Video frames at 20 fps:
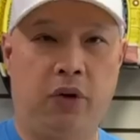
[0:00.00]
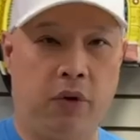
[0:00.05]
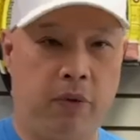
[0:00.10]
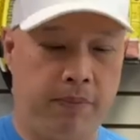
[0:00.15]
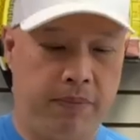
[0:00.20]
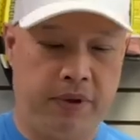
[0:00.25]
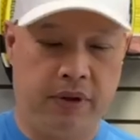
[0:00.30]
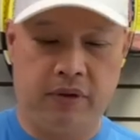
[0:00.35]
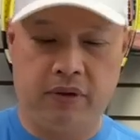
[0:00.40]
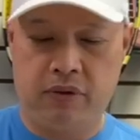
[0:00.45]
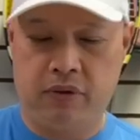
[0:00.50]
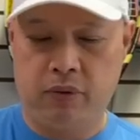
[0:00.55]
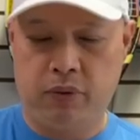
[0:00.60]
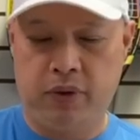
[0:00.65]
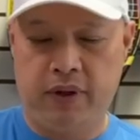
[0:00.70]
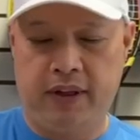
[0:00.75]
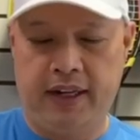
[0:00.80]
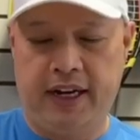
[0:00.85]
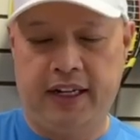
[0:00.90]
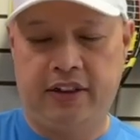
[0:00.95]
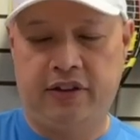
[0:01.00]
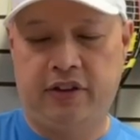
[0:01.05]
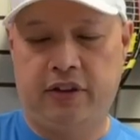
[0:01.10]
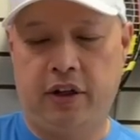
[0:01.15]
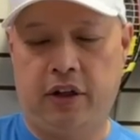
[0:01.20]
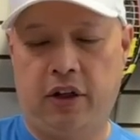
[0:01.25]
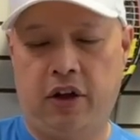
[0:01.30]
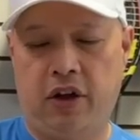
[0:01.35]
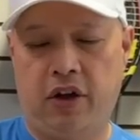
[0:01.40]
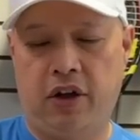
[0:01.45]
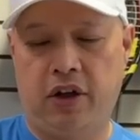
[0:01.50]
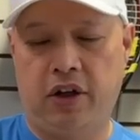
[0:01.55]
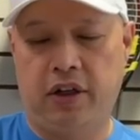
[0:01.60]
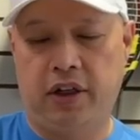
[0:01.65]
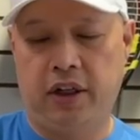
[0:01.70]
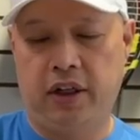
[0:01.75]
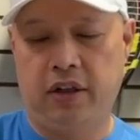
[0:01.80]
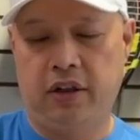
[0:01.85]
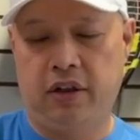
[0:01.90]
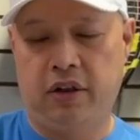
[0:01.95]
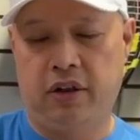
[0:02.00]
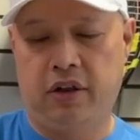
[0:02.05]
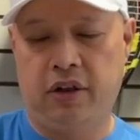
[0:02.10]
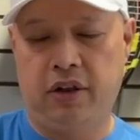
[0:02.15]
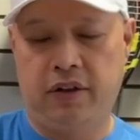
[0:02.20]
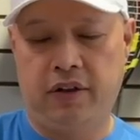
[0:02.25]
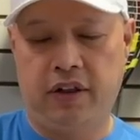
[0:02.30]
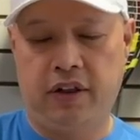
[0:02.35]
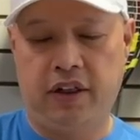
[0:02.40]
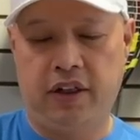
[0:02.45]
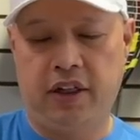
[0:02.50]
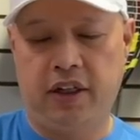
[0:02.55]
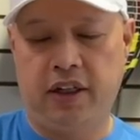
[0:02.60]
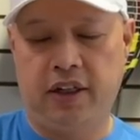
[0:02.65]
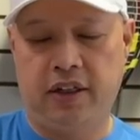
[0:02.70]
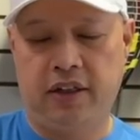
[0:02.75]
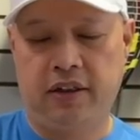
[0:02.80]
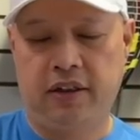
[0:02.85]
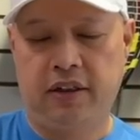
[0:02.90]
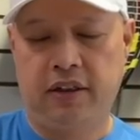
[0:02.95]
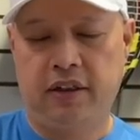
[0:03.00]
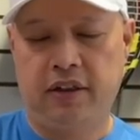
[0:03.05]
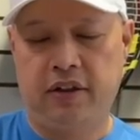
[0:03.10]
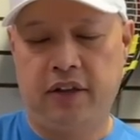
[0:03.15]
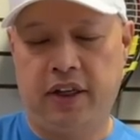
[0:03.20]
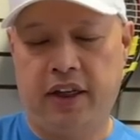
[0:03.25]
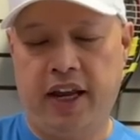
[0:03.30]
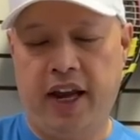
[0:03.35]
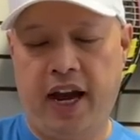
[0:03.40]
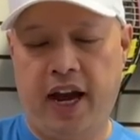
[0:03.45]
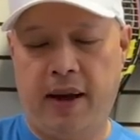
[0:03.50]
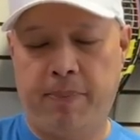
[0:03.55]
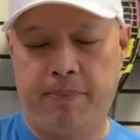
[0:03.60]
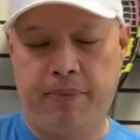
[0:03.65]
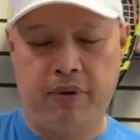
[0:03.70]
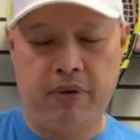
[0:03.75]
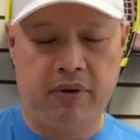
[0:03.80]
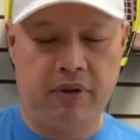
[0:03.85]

open, when that's still on the cap?